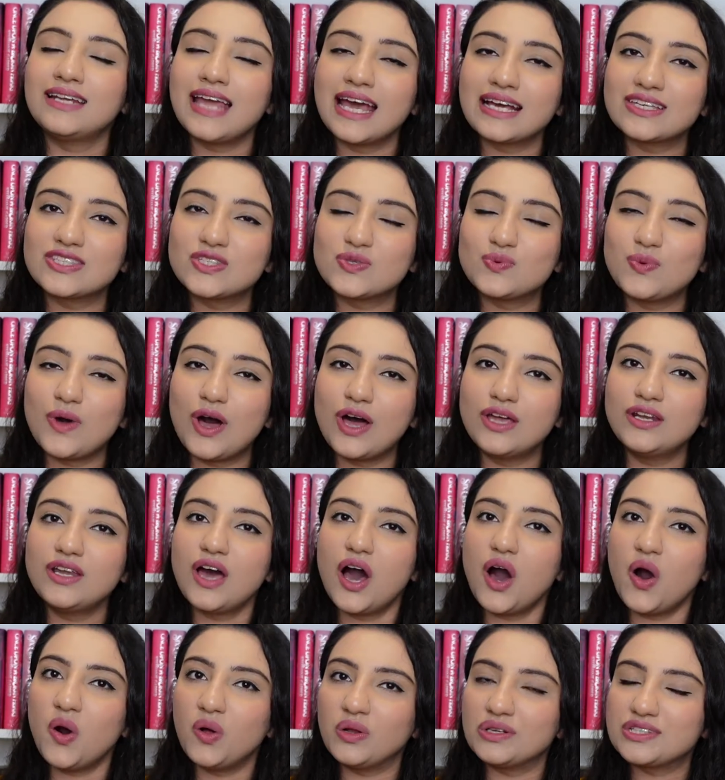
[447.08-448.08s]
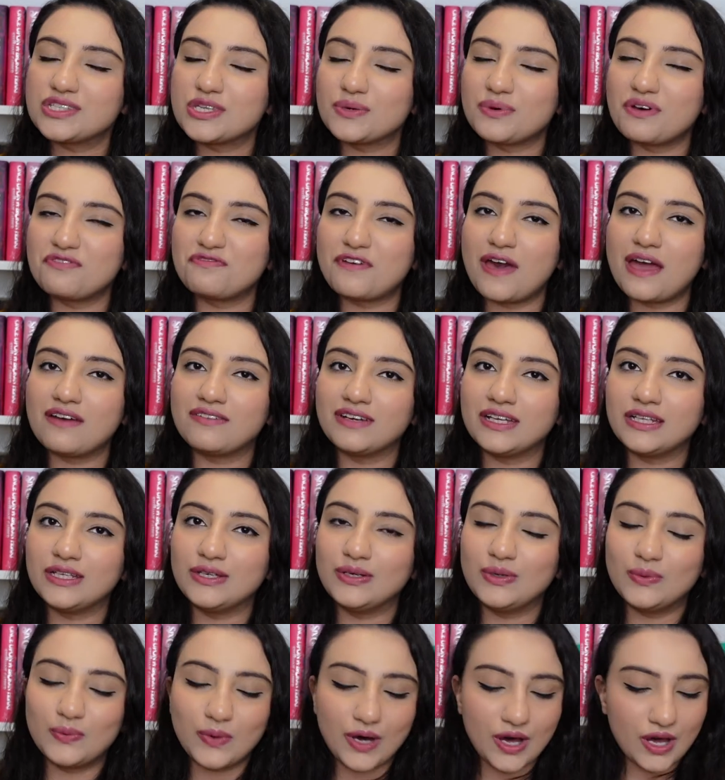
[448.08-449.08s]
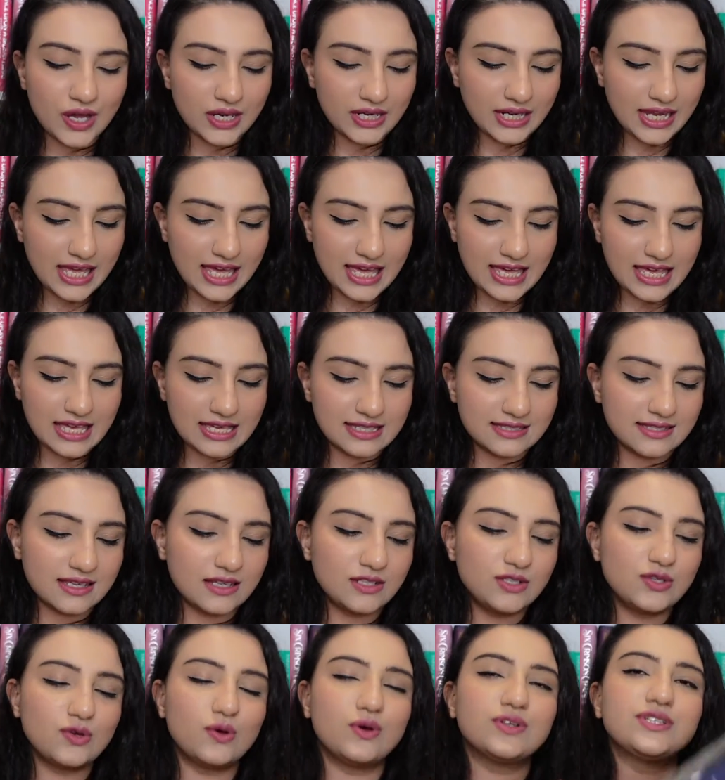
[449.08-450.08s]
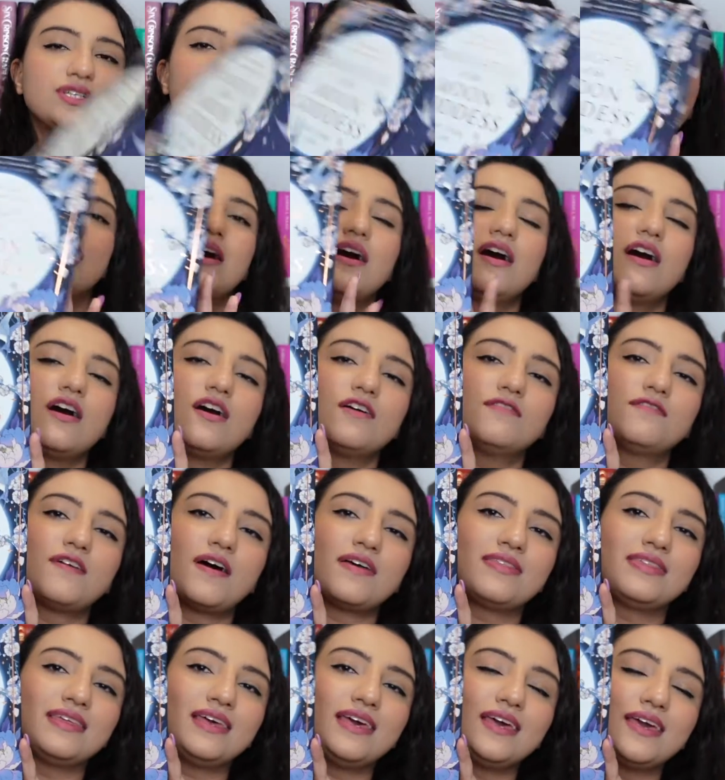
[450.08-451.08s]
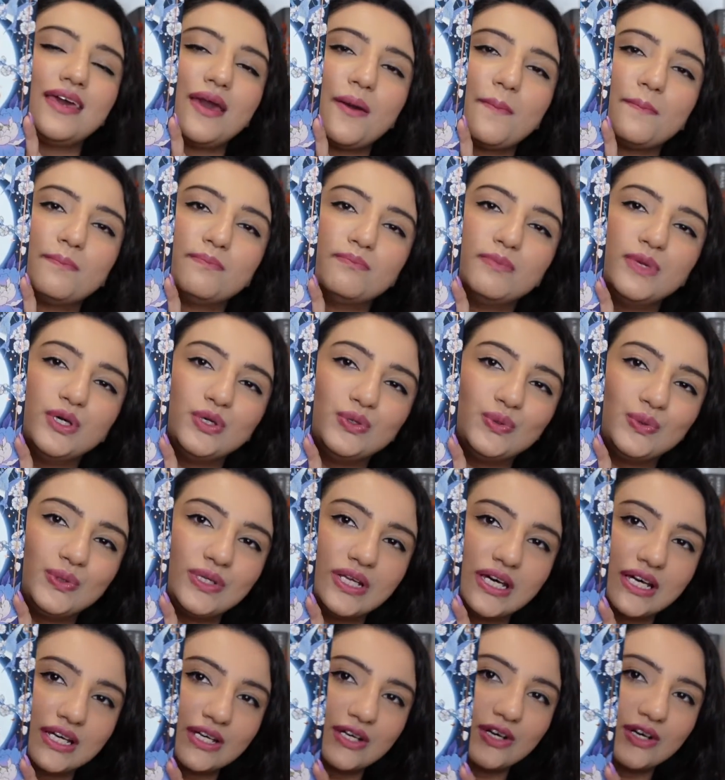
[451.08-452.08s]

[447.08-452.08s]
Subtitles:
next one, also a Fairy Loot one, is Daughter of the Moon